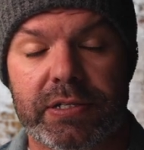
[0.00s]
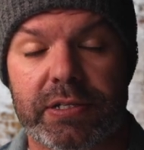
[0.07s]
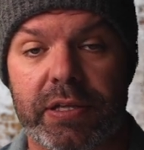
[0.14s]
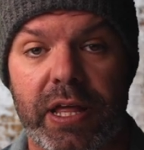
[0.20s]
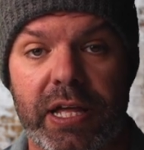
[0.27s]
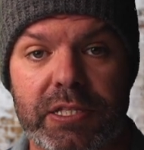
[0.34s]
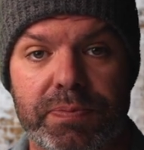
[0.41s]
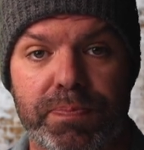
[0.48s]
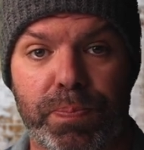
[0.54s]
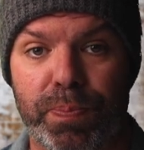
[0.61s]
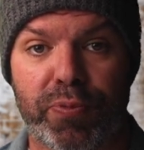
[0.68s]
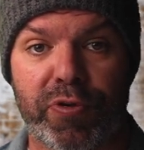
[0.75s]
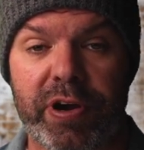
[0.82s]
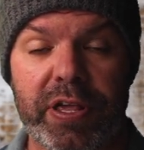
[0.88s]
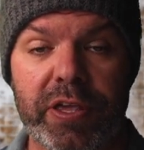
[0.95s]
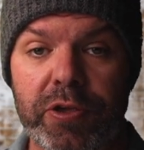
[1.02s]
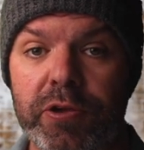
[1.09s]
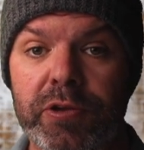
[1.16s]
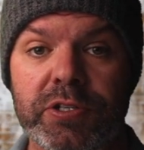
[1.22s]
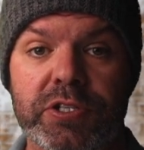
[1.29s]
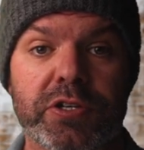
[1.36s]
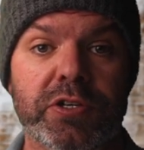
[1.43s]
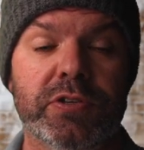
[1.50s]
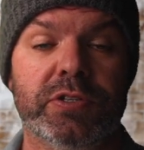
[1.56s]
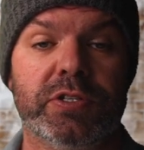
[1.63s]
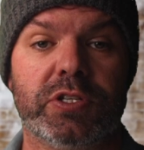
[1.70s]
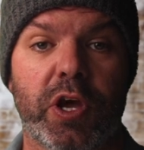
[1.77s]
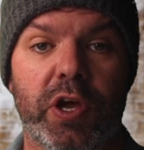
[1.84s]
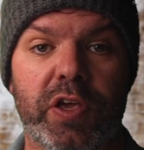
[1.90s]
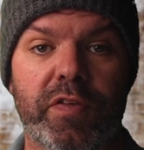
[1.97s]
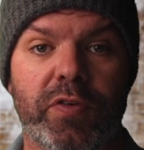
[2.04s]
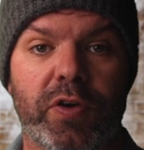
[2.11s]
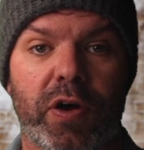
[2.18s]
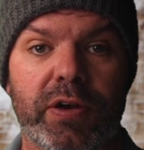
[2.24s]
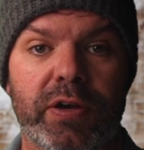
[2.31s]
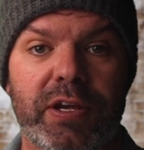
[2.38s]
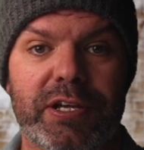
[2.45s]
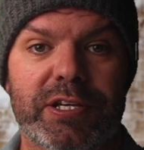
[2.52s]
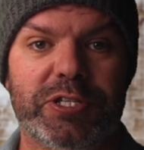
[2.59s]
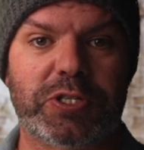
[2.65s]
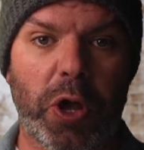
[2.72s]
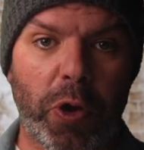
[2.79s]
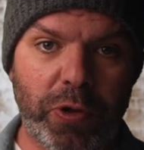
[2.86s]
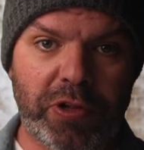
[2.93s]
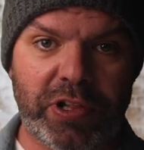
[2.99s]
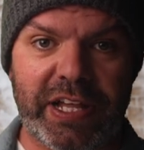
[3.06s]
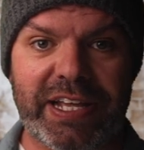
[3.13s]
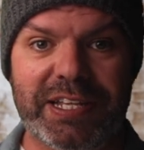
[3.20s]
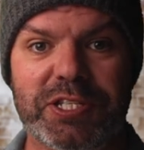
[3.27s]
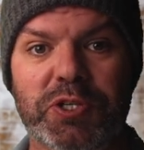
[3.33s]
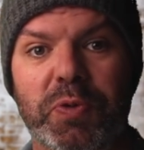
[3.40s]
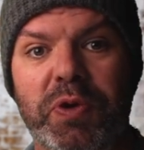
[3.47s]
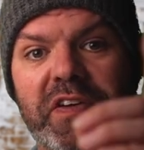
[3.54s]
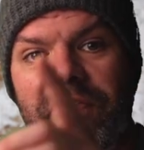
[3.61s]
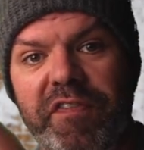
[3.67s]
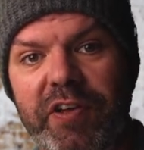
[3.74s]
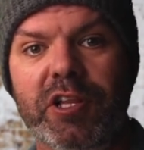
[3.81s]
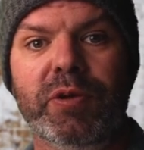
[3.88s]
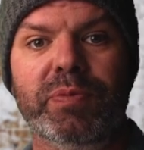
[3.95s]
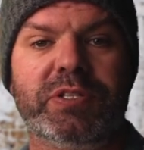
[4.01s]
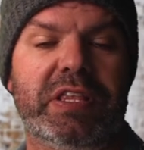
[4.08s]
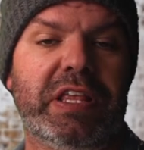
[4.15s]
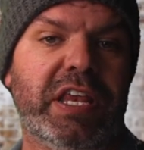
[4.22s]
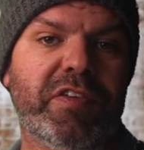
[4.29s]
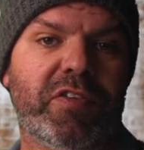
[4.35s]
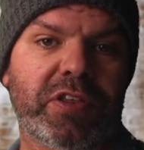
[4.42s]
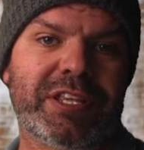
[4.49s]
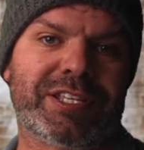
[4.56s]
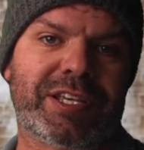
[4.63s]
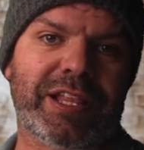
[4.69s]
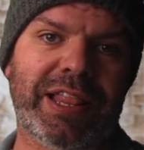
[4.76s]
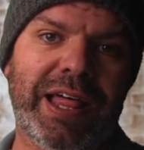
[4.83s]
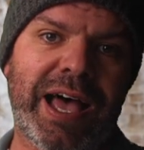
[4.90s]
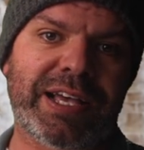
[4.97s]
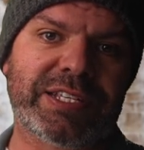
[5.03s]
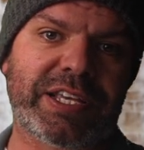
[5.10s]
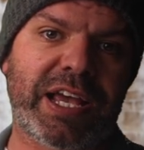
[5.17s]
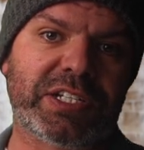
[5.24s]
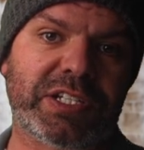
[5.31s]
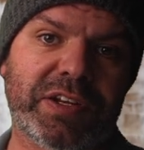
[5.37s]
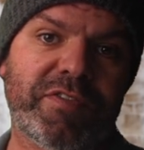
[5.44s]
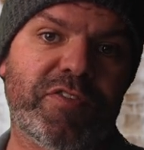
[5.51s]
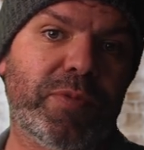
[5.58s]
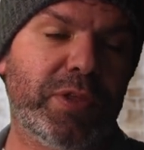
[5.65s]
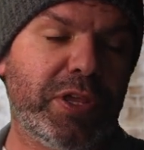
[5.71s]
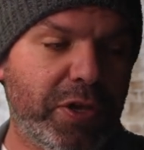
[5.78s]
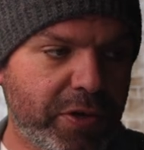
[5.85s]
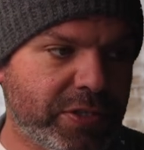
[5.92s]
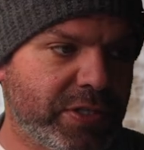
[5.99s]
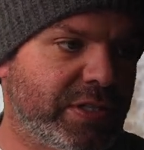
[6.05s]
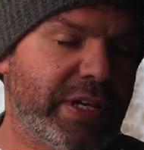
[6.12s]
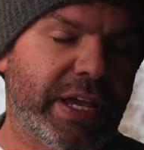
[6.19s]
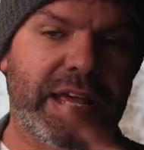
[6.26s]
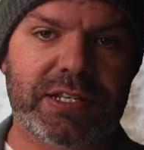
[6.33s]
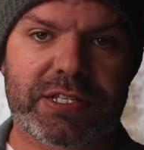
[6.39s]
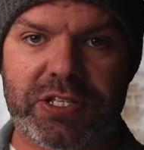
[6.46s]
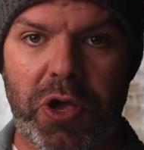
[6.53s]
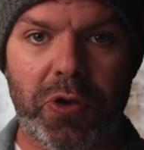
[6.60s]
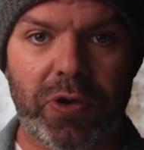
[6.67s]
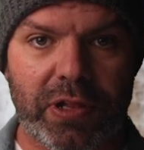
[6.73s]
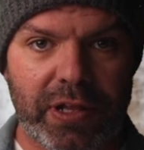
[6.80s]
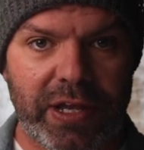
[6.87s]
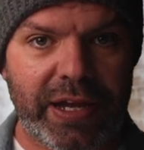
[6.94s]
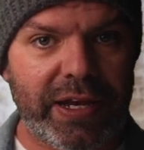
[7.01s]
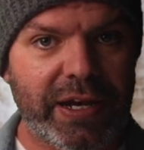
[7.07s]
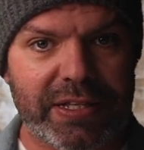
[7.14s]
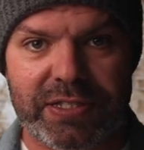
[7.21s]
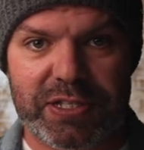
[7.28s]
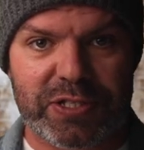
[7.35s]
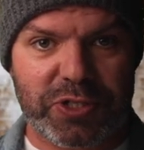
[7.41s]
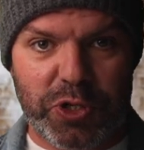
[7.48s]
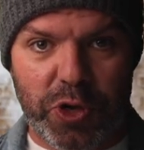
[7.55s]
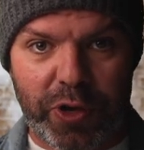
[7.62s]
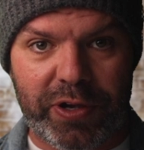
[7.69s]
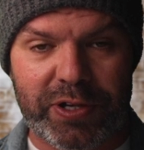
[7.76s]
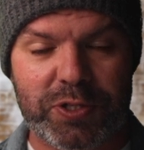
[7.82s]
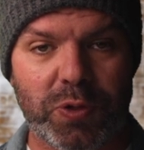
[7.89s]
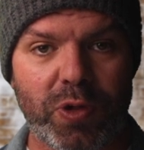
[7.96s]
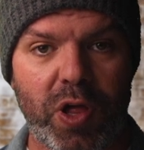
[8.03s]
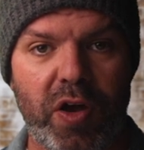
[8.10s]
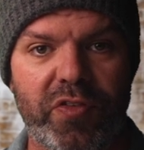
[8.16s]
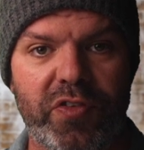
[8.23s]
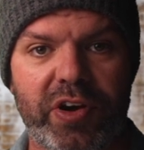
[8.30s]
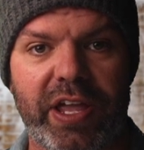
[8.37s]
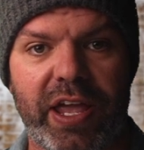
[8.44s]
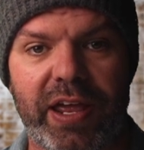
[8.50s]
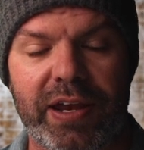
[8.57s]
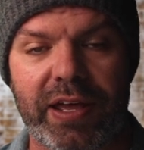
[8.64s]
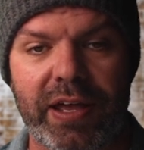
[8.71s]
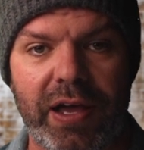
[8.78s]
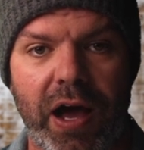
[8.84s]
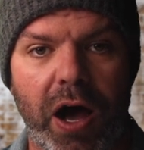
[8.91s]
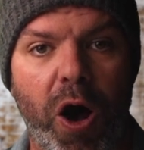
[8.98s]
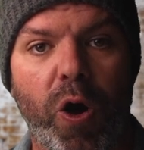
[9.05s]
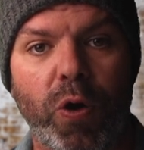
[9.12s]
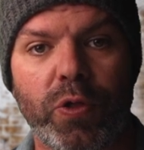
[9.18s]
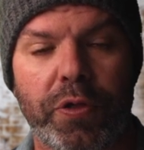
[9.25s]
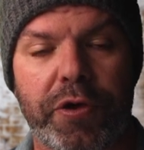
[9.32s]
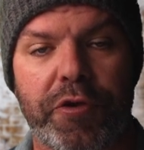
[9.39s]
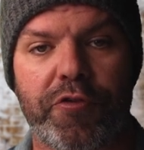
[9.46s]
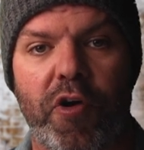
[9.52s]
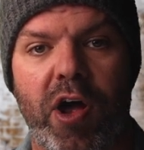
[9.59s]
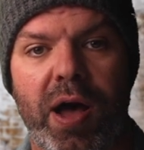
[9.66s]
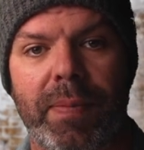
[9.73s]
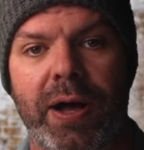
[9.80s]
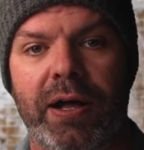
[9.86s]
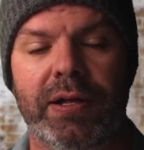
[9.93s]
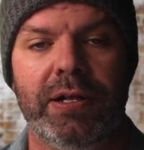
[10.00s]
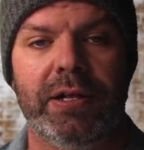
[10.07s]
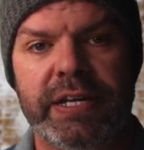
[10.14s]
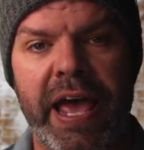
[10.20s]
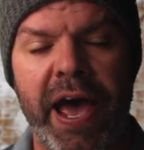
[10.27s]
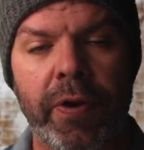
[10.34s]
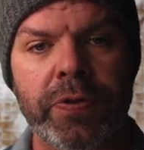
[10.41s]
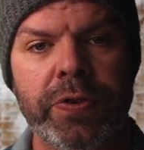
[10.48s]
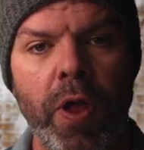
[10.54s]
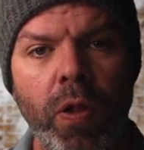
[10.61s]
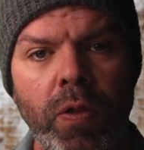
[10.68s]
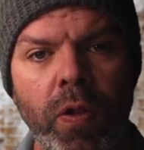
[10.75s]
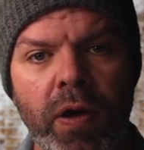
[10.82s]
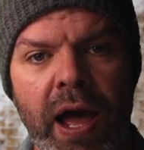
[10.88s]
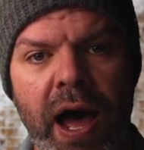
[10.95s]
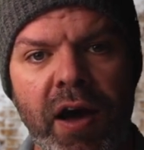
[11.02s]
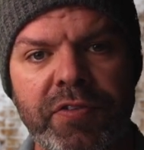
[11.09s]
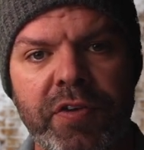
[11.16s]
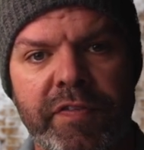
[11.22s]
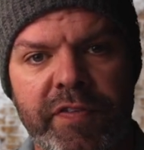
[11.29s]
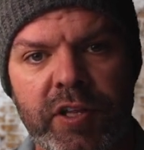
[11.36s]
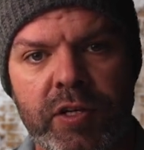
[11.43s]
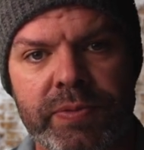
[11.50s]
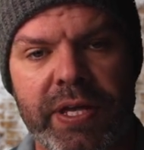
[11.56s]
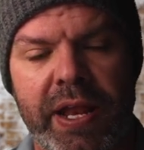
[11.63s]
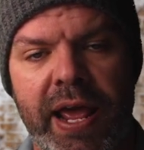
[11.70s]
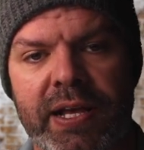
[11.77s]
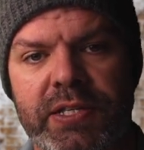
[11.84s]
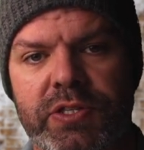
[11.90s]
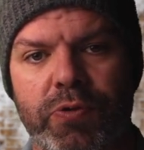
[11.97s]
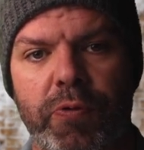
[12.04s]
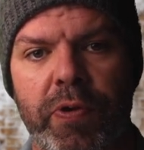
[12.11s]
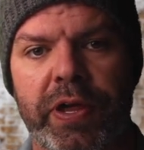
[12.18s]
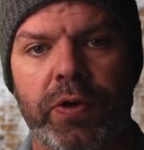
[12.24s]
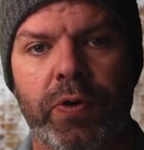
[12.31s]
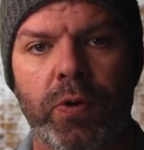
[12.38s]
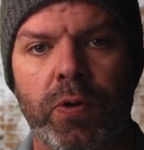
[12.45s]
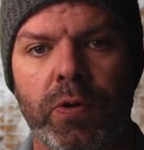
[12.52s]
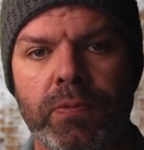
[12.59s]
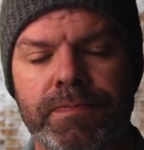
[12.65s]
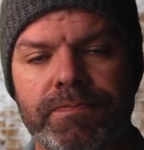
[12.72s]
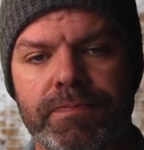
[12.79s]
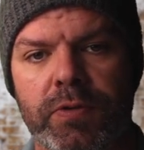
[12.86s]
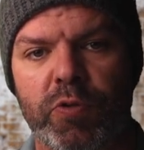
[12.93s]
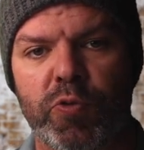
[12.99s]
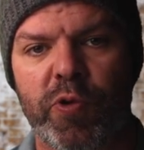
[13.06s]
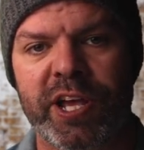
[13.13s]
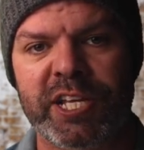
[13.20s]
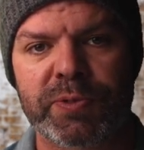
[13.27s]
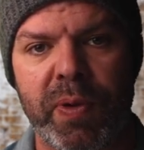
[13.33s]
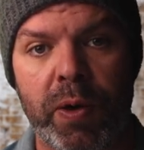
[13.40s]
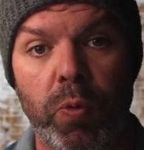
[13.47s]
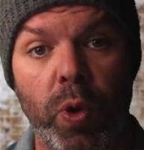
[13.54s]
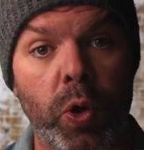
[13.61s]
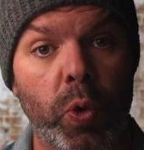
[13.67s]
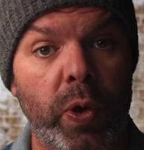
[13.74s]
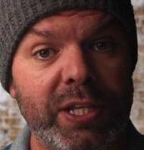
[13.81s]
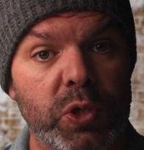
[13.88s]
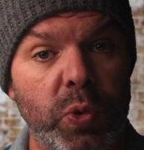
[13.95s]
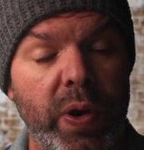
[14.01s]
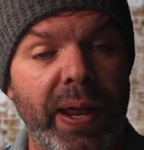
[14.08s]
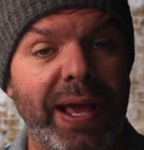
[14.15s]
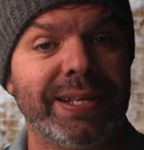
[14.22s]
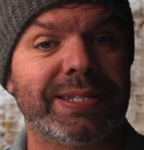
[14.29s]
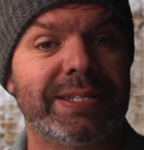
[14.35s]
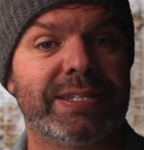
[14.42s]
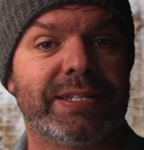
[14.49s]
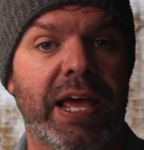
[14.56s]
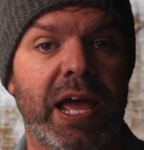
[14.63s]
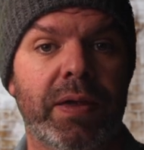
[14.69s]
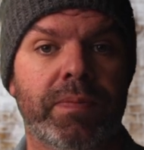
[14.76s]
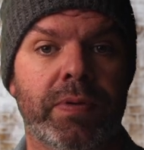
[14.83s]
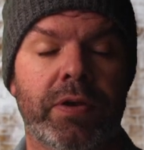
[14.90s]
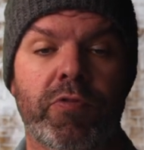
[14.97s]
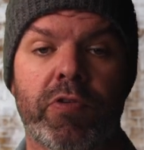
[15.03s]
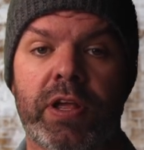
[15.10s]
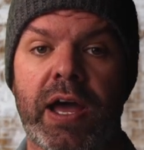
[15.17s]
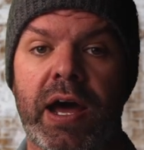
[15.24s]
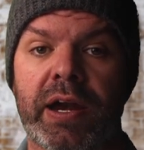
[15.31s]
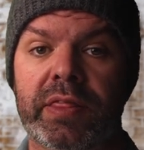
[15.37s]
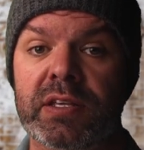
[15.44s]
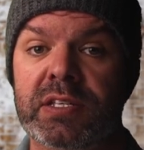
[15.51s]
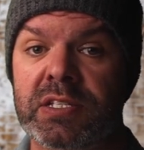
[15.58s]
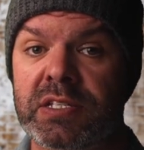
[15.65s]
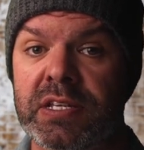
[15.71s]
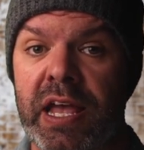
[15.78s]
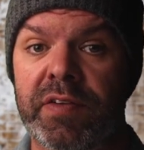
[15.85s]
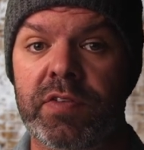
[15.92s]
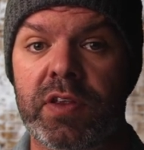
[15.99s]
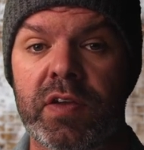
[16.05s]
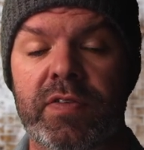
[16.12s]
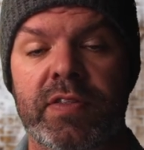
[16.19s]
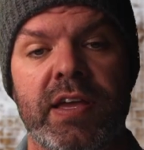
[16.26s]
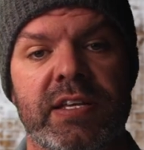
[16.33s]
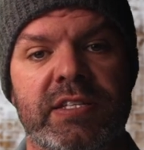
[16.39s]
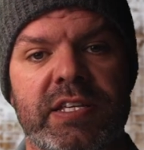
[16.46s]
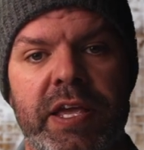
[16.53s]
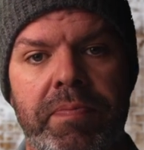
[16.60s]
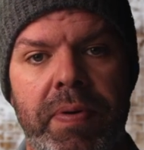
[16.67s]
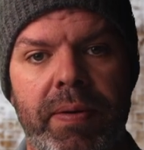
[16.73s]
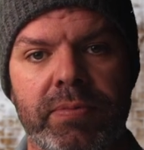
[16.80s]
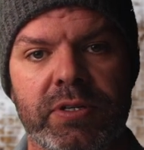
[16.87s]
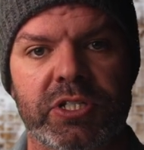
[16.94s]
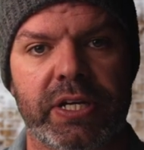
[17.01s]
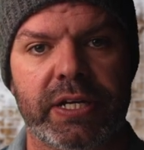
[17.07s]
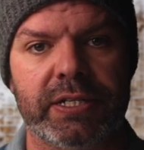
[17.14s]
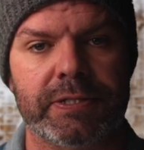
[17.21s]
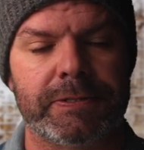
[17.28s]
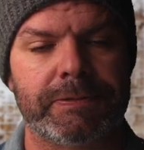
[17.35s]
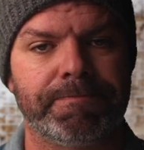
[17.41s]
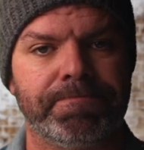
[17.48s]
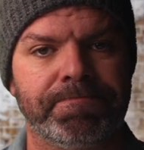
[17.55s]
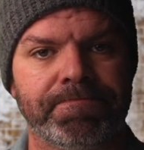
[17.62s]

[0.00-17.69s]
So that's pretty huge news. So you've got SoClean suing Philips, and then you've got this class action from the users against SoClean. It's the circus all over again, whole lot of drama. Now, not long after Philips announced the recall, ResMed were quick to announce a statement regarding the safety of their CPAP machines.